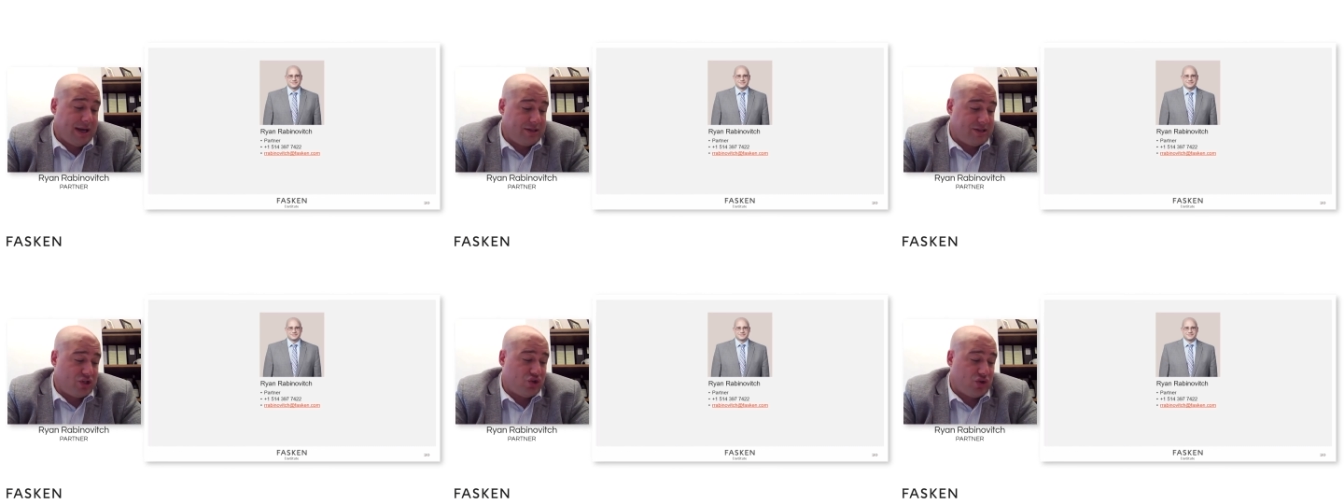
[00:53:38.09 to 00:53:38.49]

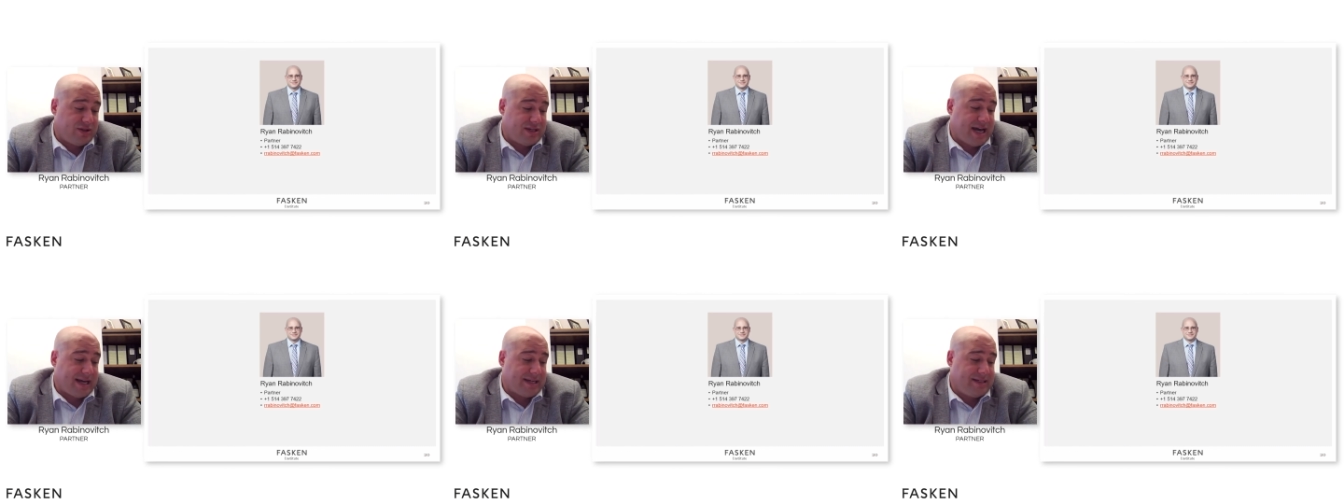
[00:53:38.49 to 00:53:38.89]
Digital
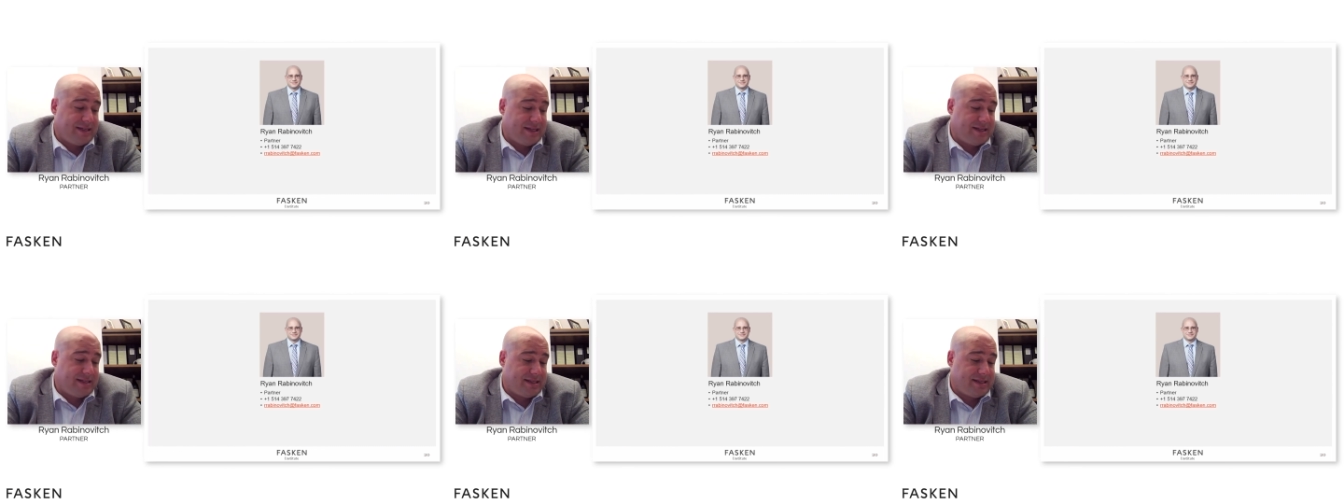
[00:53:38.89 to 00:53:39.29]

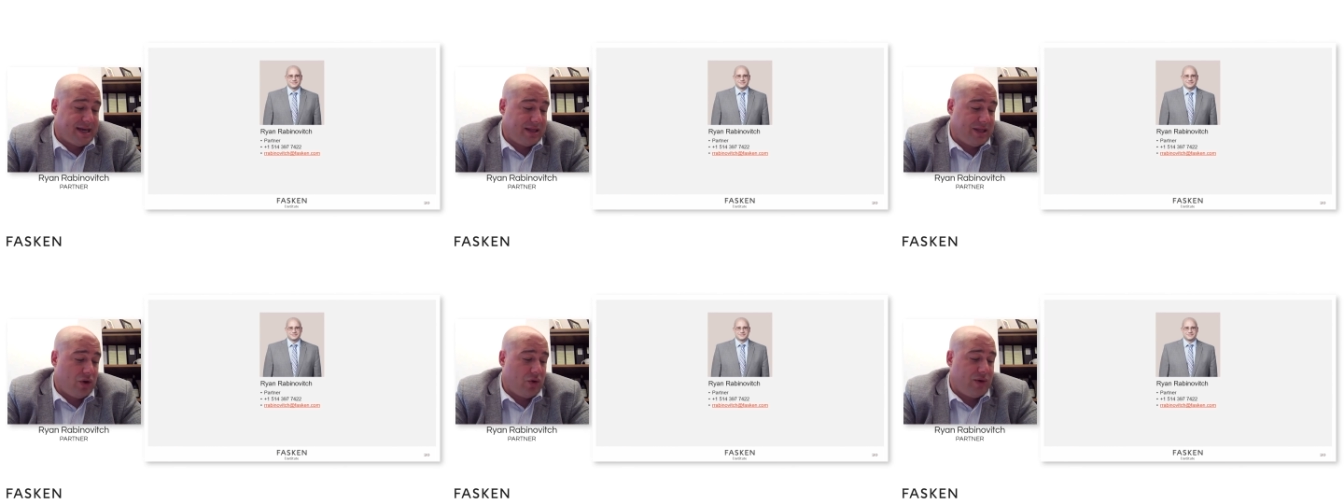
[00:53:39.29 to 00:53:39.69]
Taxes
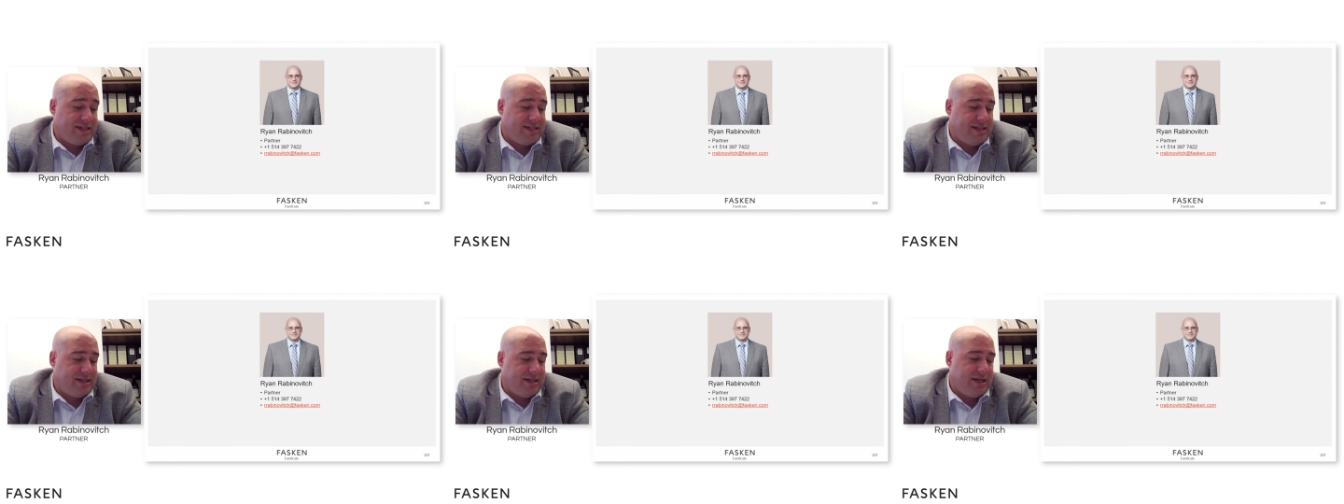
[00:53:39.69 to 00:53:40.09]
and the
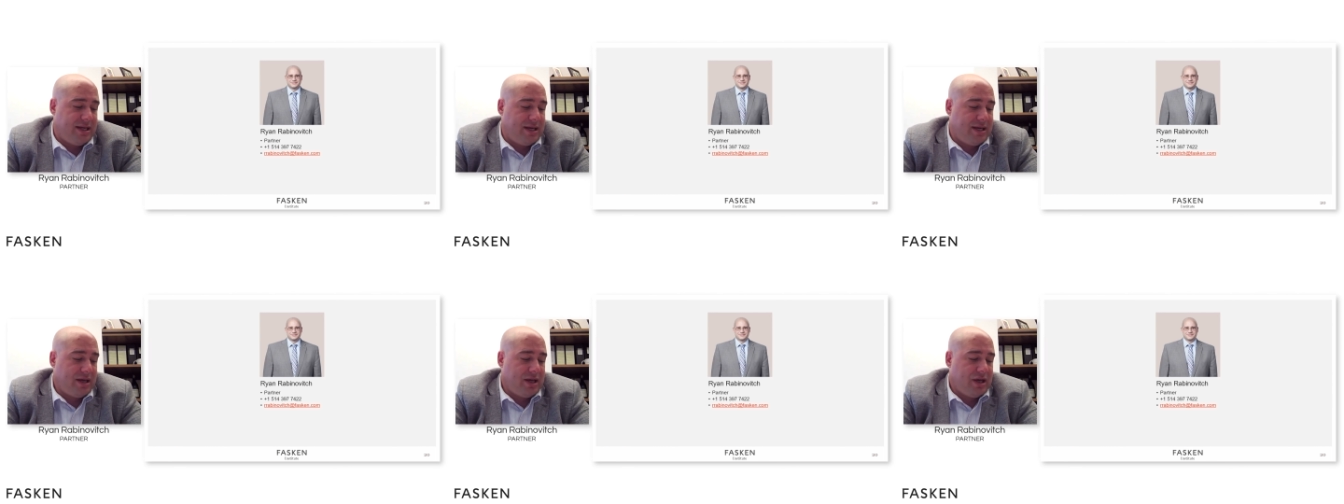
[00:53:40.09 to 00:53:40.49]

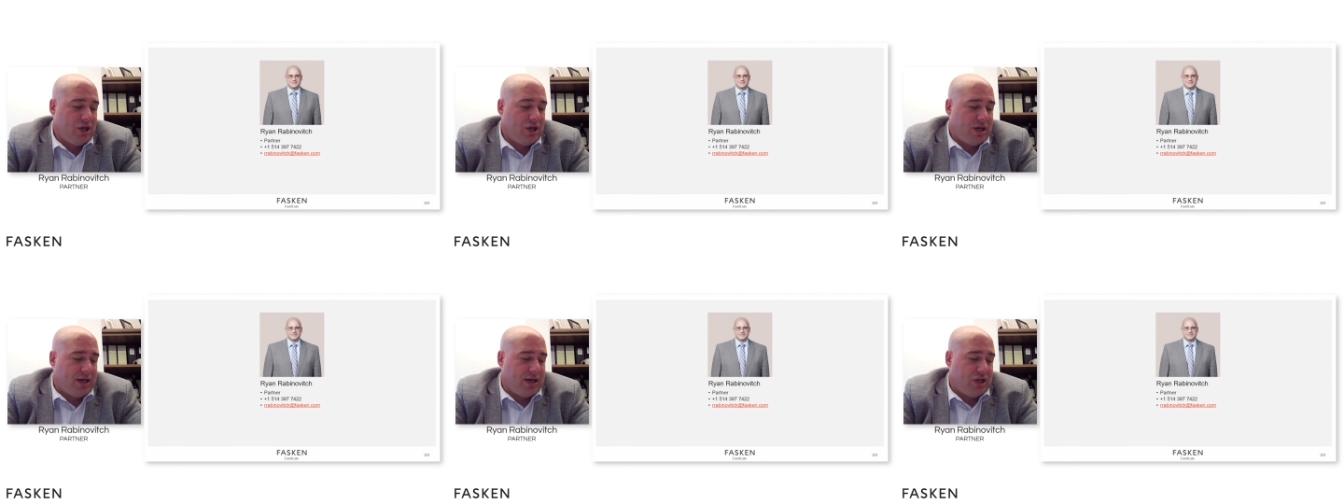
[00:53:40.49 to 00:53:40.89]
OECD
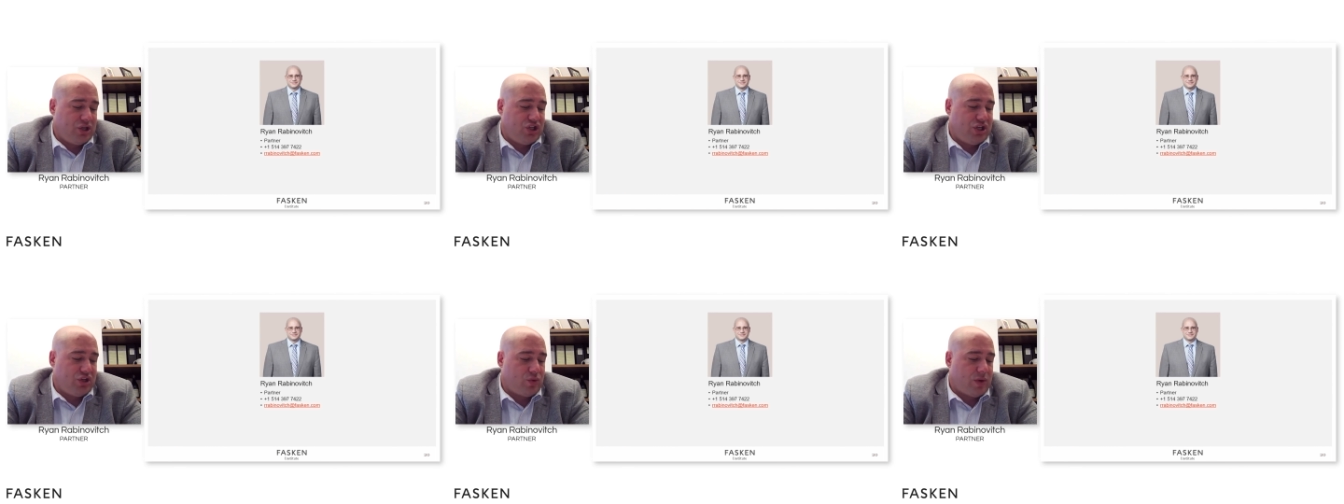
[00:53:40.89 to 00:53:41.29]

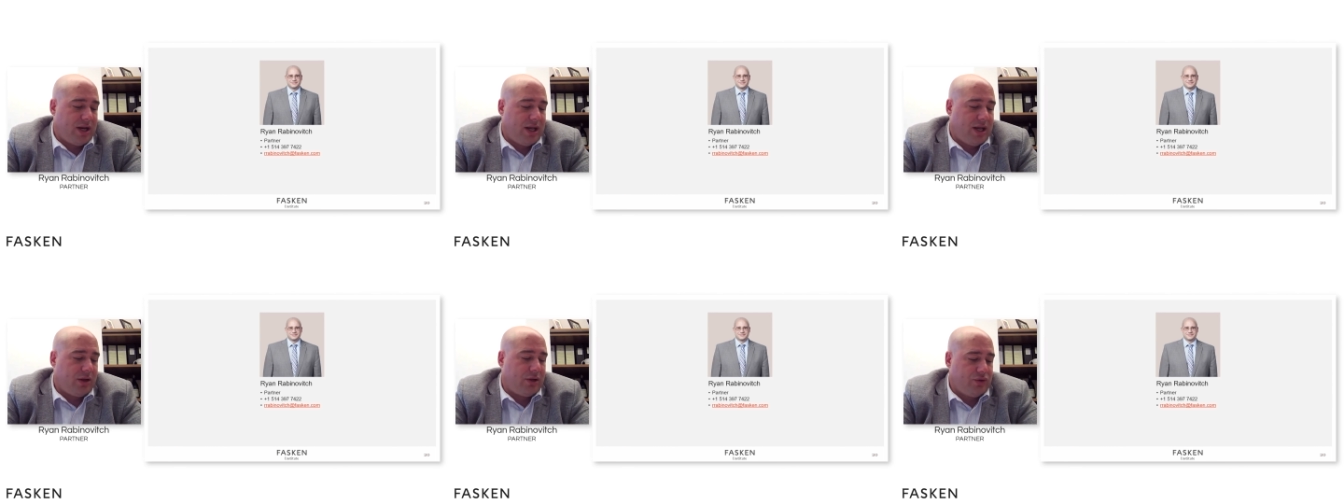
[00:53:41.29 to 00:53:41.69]

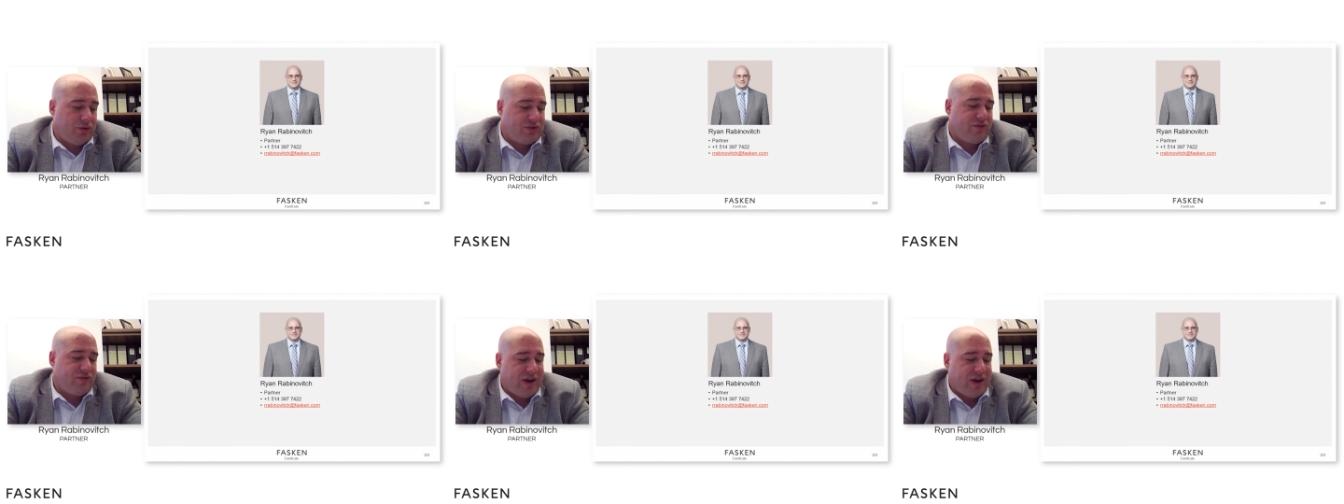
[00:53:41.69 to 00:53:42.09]
G20
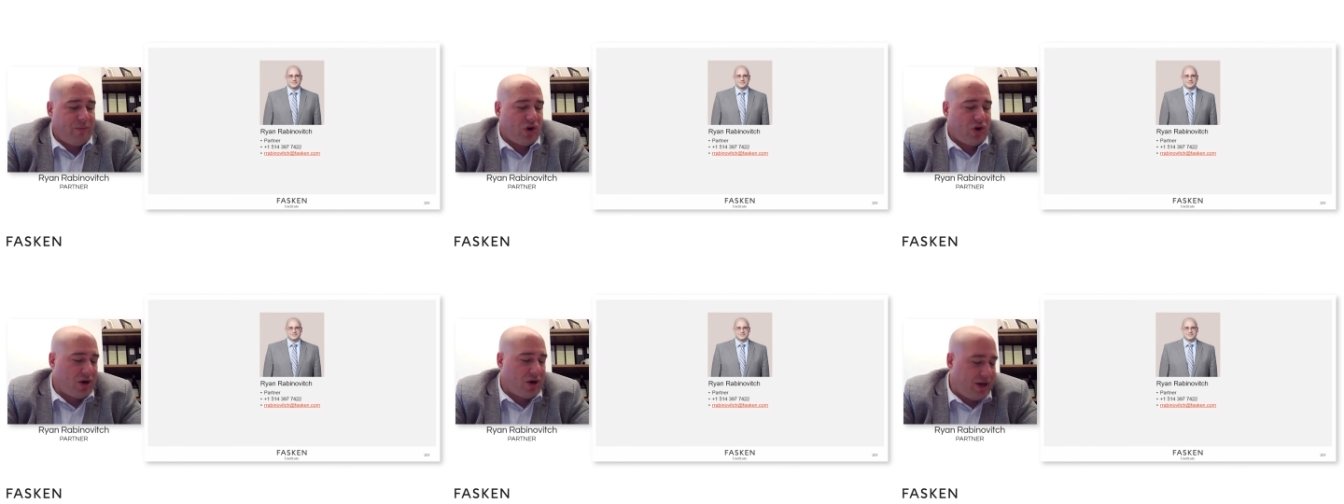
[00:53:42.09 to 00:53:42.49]
Inclusive
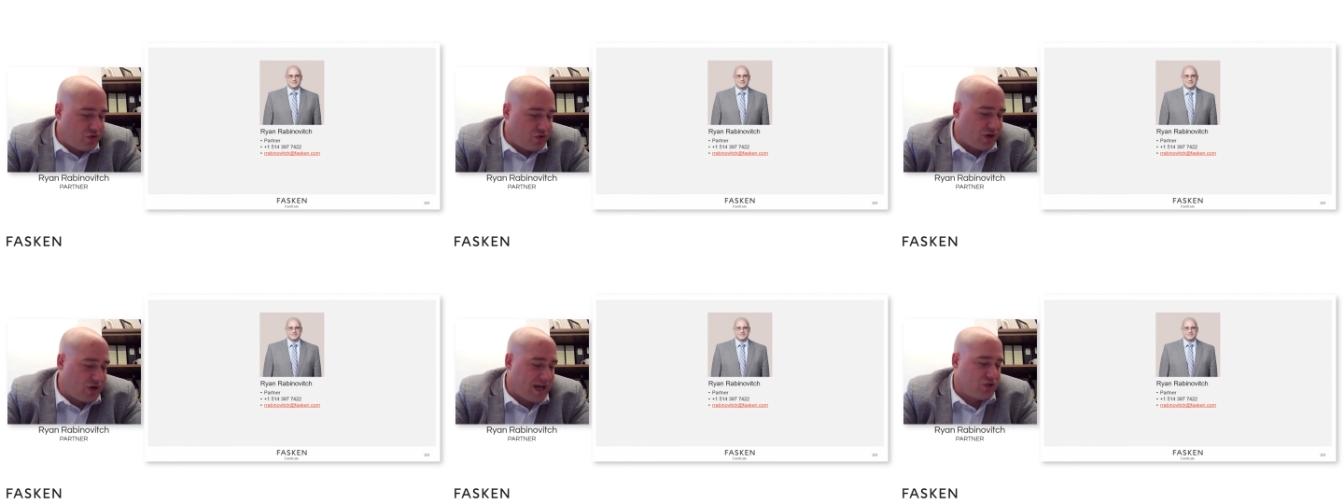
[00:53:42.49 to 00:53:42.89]
Framework on
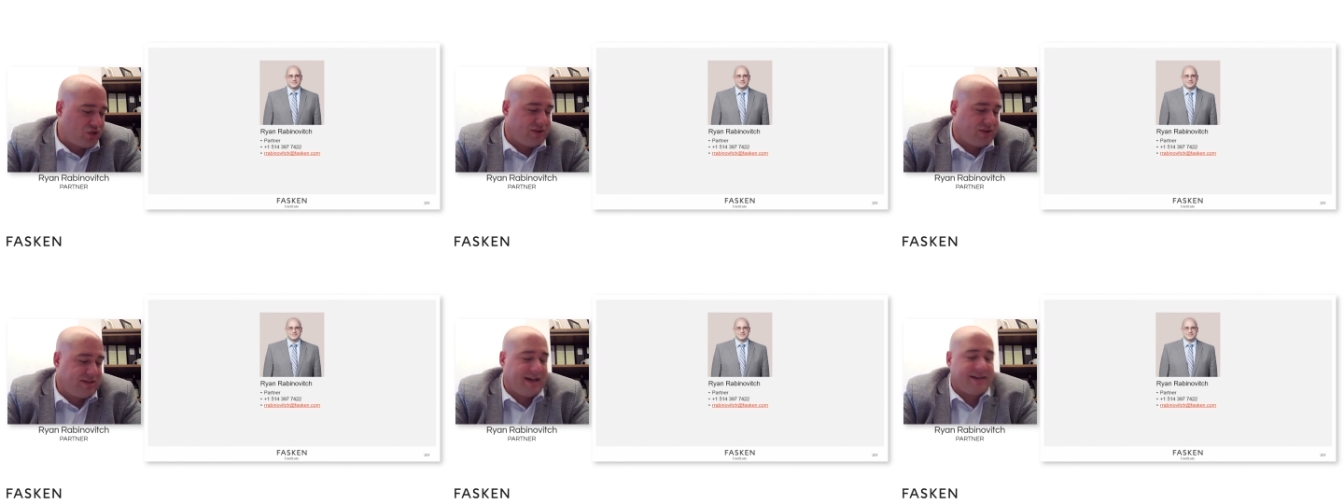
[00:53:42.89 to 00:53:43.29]

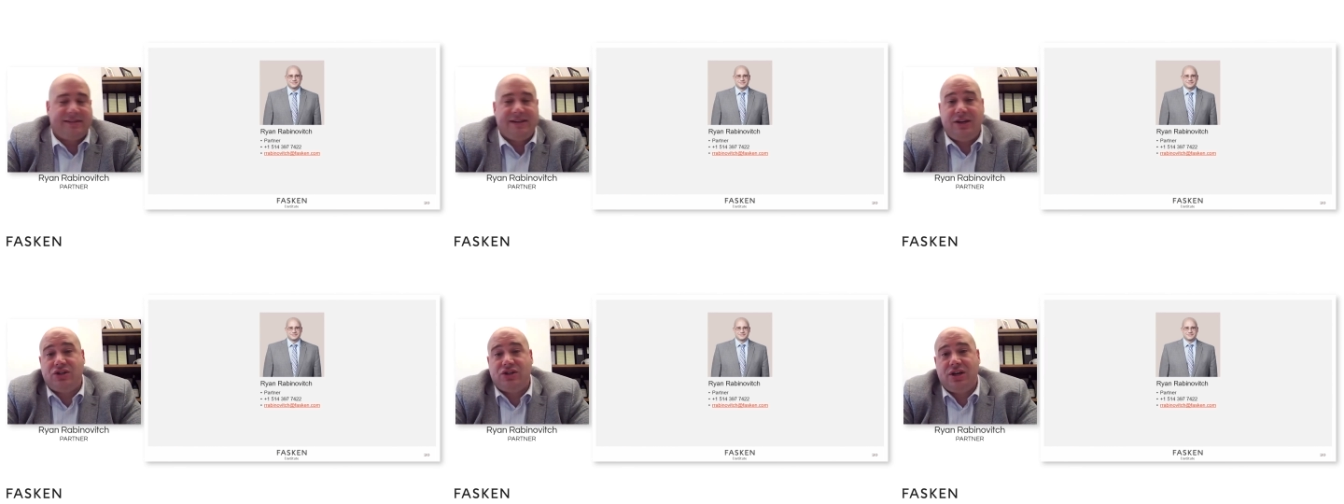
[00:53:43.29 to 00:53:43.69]
International
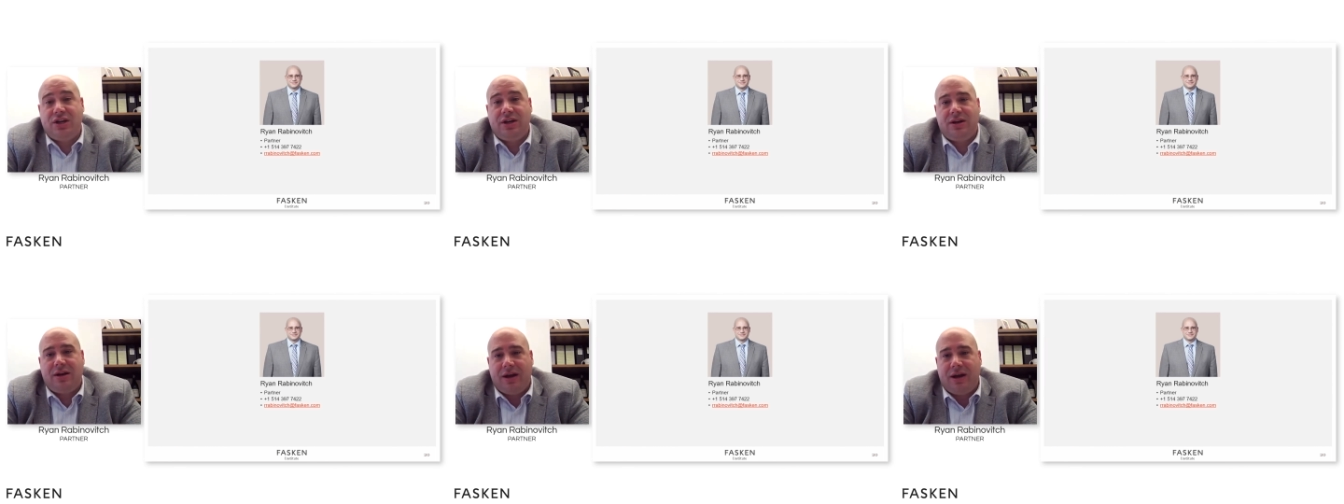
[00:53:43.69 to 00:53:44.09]

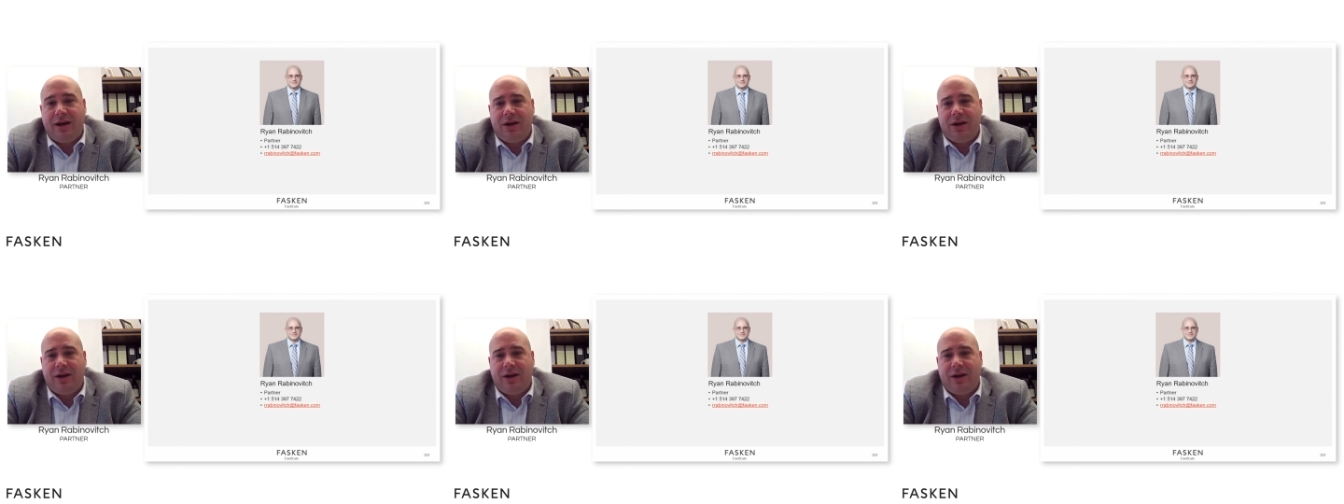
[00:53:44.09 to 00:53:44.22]
Taxation,